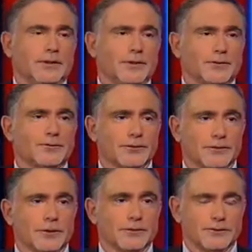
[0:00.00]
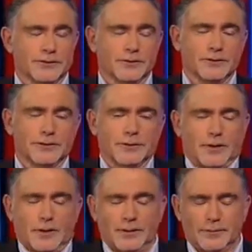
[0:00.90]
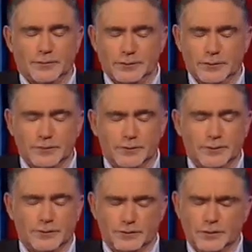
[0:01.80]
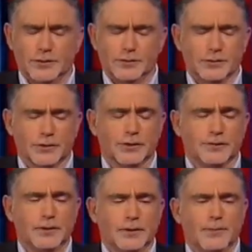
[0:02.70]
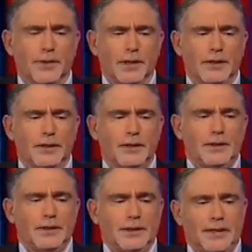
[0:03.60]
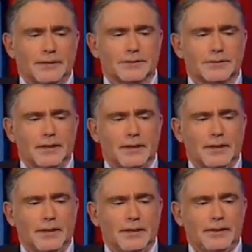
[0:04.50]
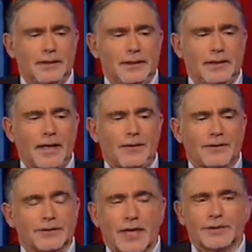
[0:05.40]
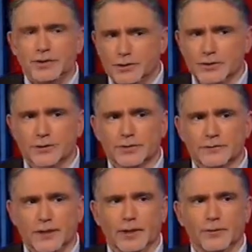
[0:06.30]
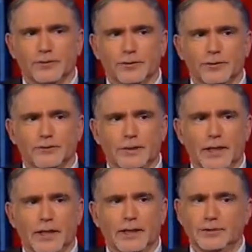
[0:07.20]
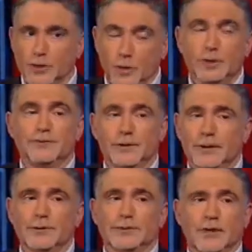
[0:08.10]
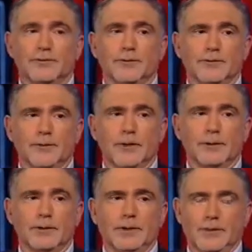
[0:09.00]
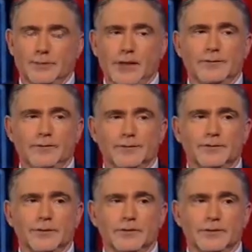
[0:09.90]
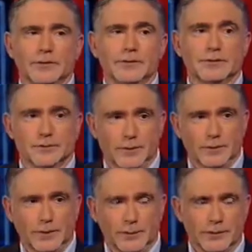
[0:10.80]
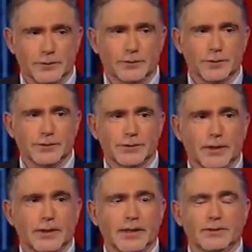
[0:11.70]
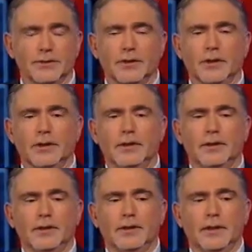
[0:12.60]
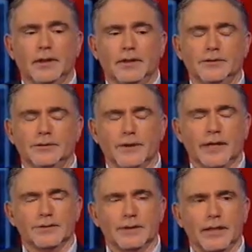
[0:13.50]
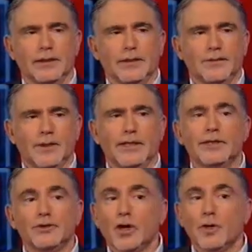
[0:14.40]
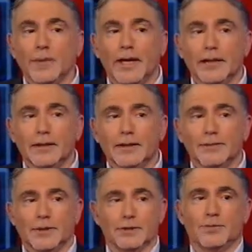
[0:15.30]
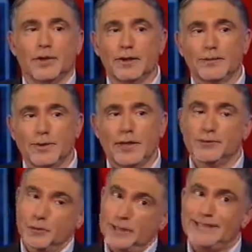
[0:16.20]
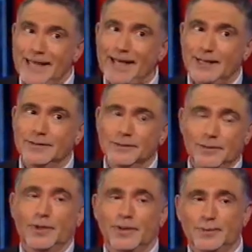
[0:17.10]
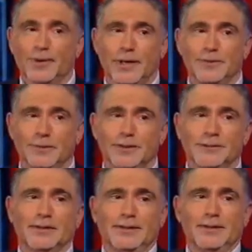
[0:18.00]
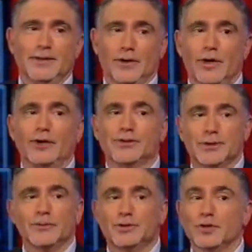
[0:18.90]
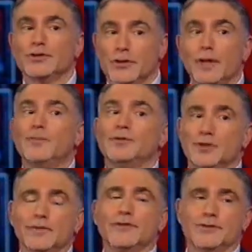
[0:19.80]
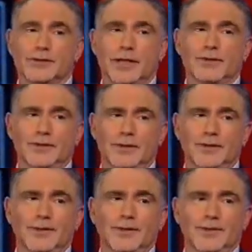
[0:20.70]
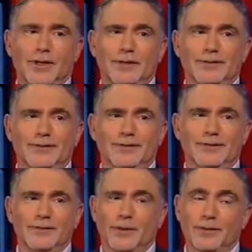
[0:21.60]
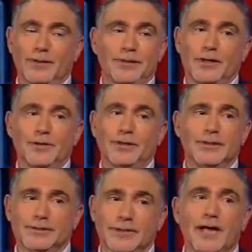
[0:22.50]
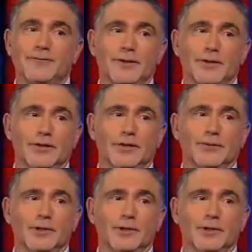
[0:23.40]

years for service for years served. But he gets there's actually insurance available through the VA. It's only for him. It's not for his family. 5 years of free insurance. President Bush signed that into law in 2008. But he didn't know about it, because part of the problem, so he didn't get it. So part of the problem is there are some services out there, but the DOD is not very good at